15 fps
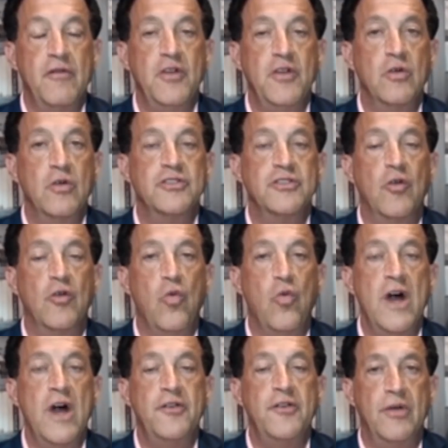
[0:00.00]
viewers are
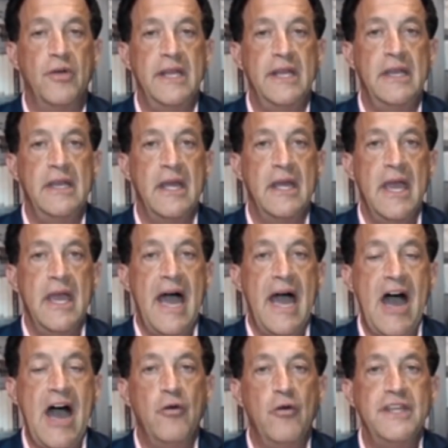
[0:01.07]
wondering
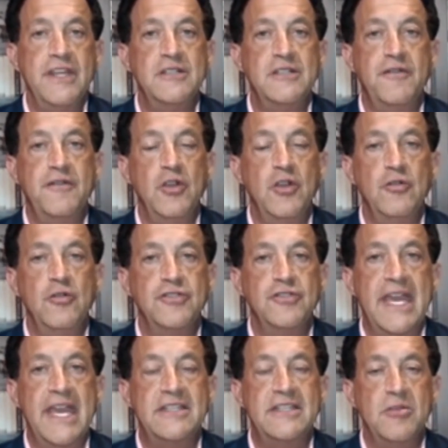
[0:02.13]
how these views
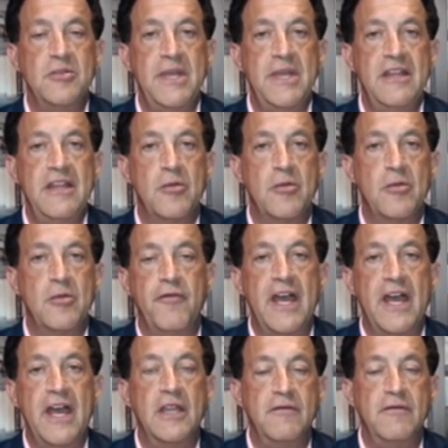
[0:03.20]
get to be the
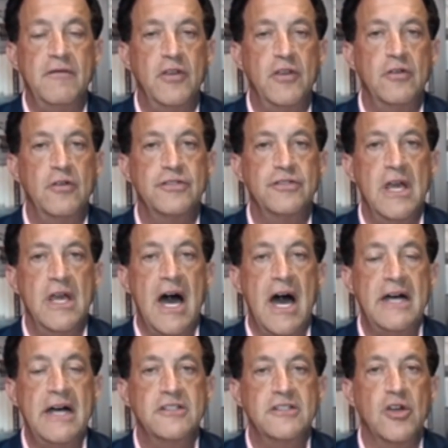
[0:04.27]
prevailing views
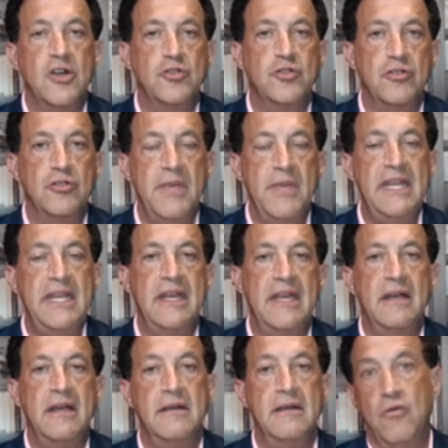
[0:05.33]
on social
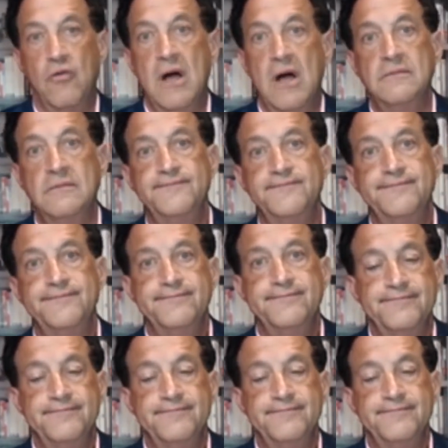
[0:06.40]
media, well,
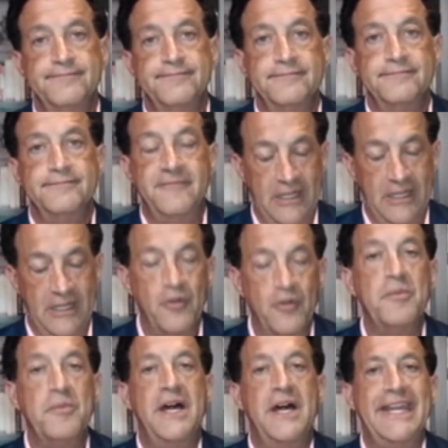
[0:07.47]
follow
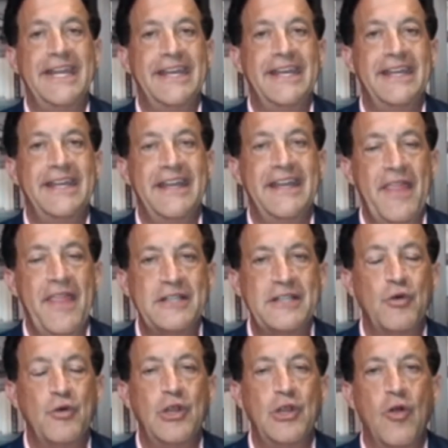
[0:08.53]
the money. And that's
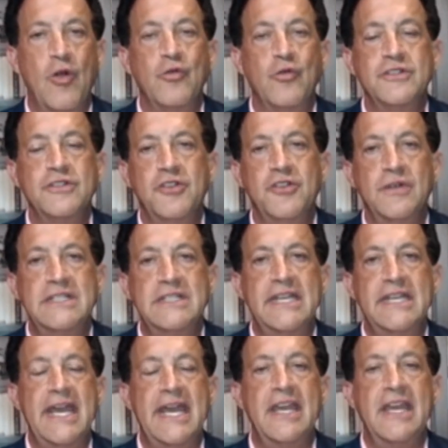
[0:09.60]
what Laura was doing
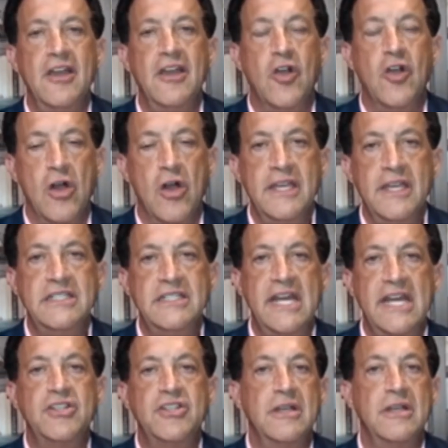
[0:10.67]
today, calling
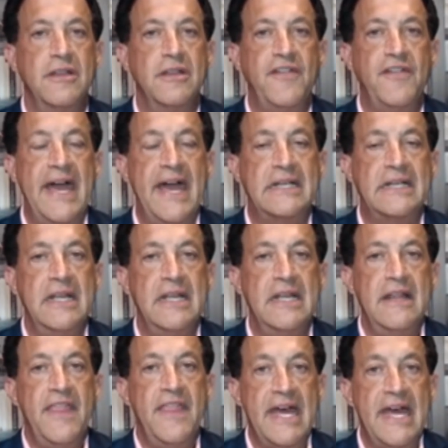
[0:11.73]
attention to the fact
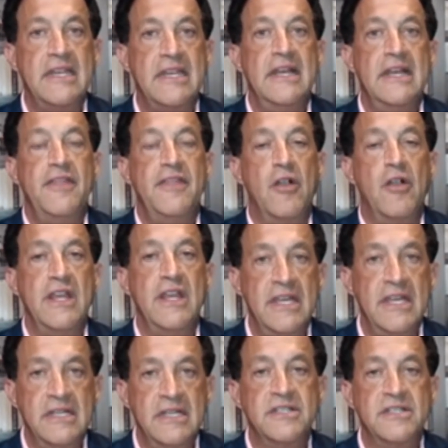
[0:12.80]
that there
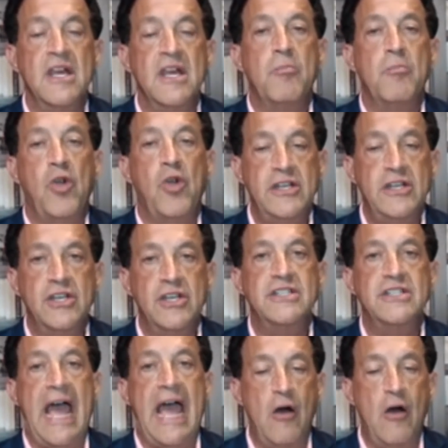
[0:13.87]
is
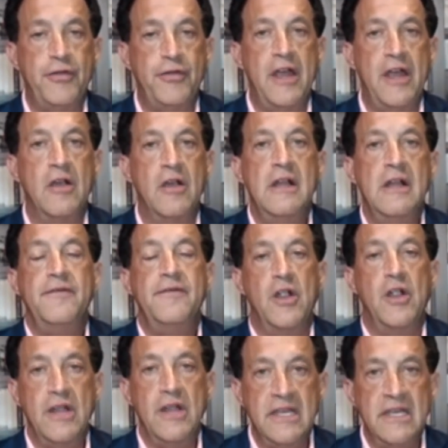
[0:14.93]
prejudice out there,
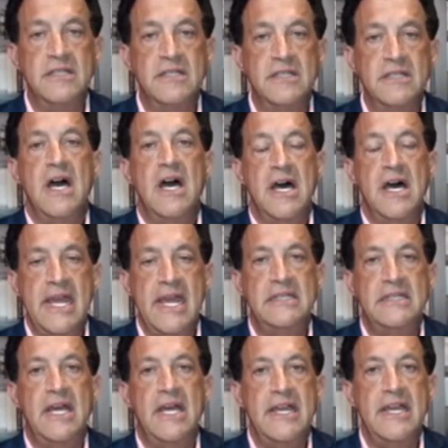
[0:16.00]
there is an
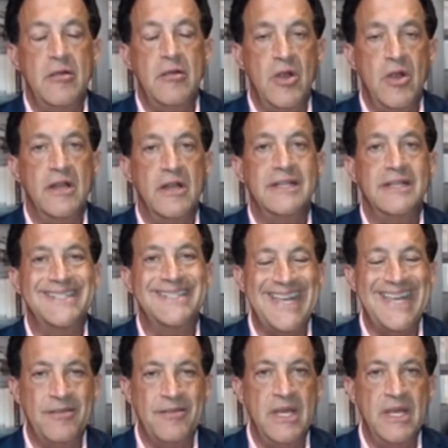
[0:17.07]
anti-American
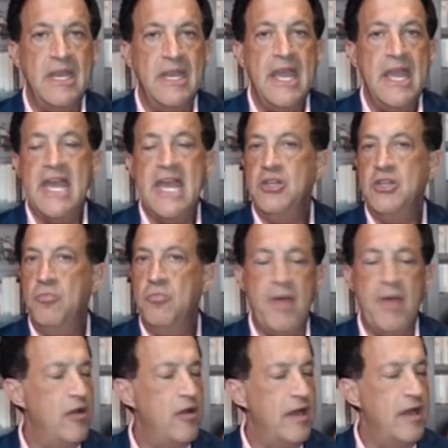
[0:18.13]
sentiment, and you
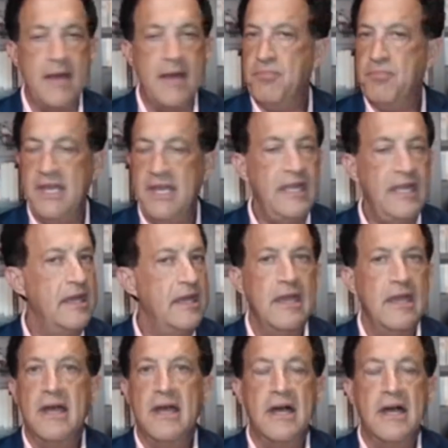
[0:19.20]
better not be
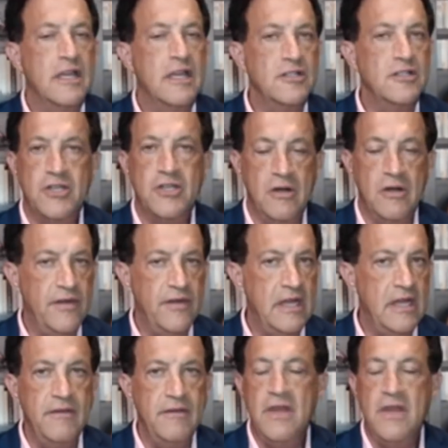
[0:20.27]
a
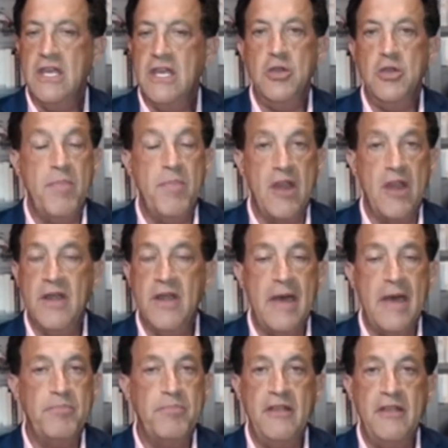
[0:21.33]
conservative, you better
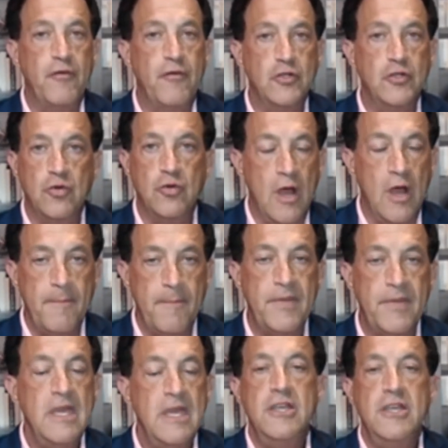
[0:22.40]
not be for Trump,
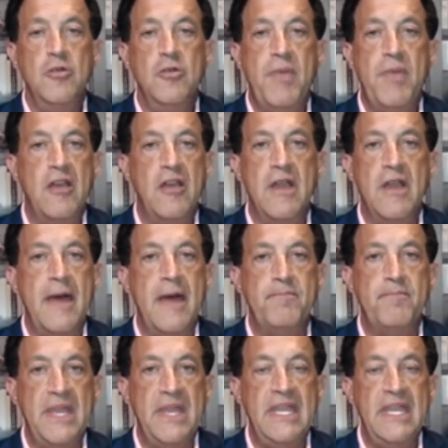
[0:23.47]
you better
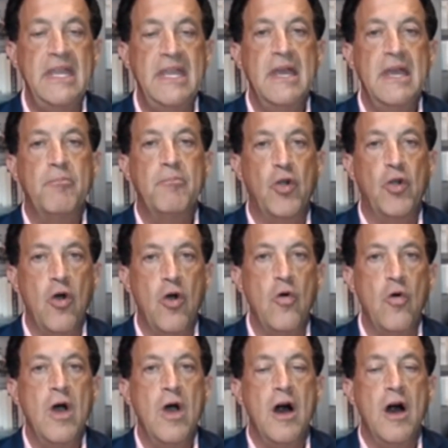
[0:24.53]
not be
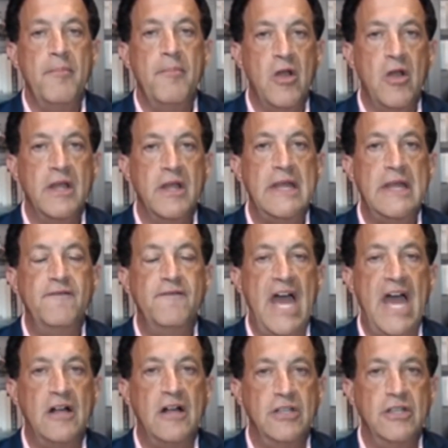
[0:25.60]
pro-American
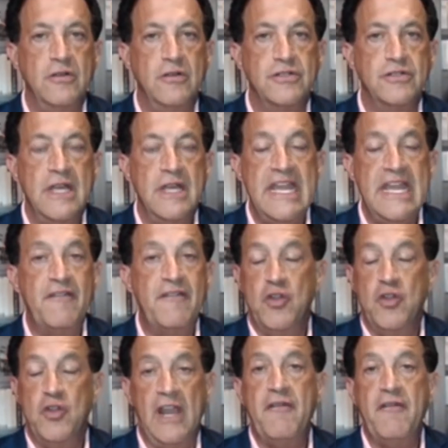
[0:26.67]
values. If
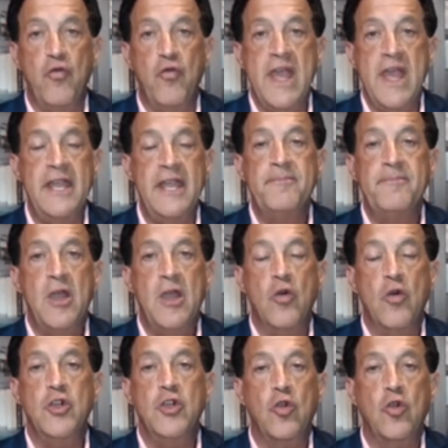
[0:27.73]
you're left-wing
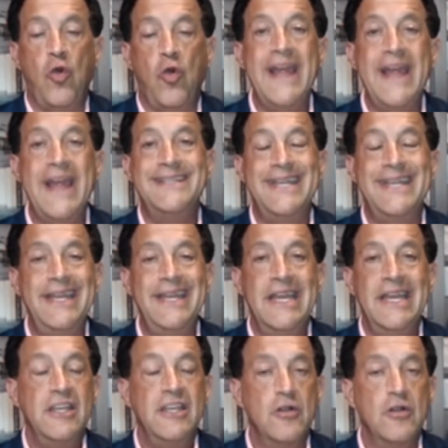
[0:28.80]
or you're crazy,
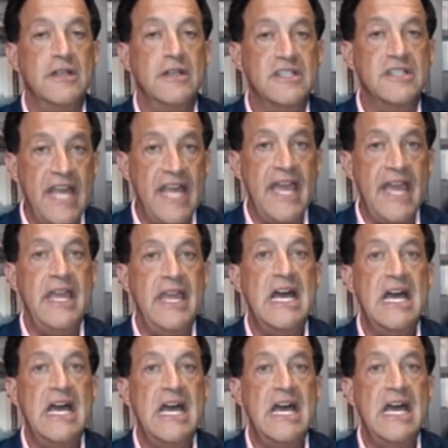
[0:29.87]
you can say
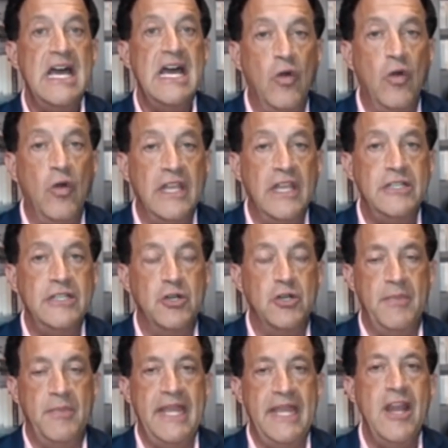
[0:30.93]
literally,
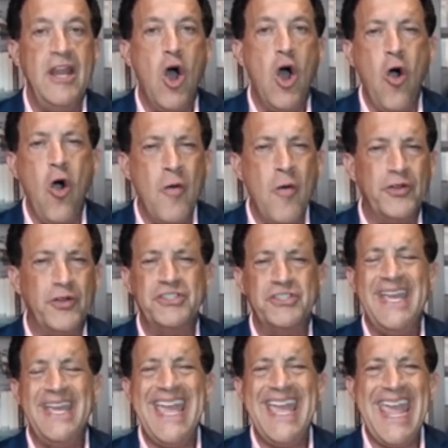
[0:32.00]
Jermain, almost
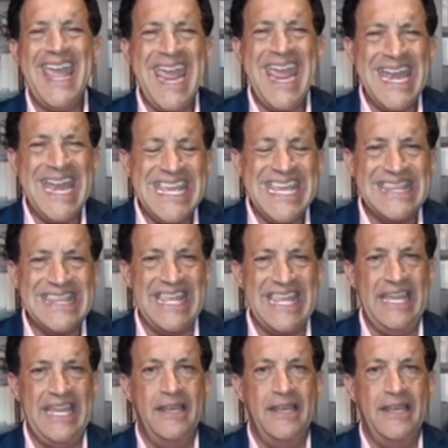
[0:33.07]
anything.